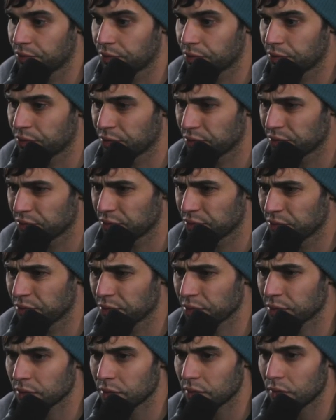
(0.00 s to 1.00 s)

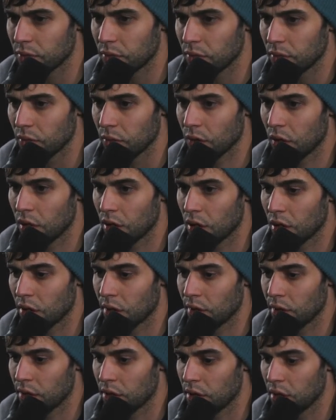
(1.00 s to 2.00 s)

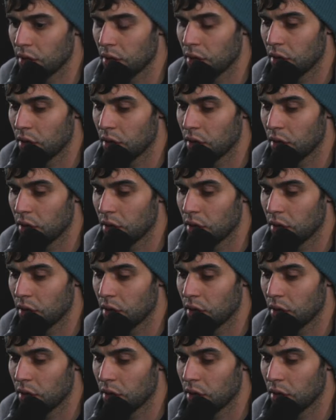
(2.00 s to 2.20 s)
(silence)